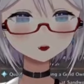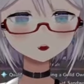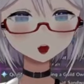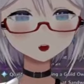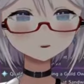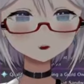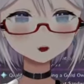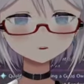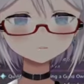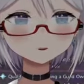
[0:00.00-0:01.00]
why is my
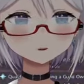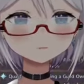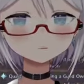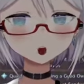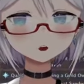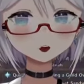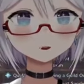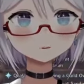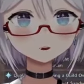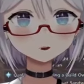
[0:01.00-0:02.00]
shit so
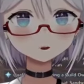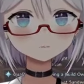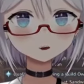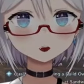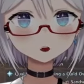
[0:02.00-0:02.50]
pathetic, bro?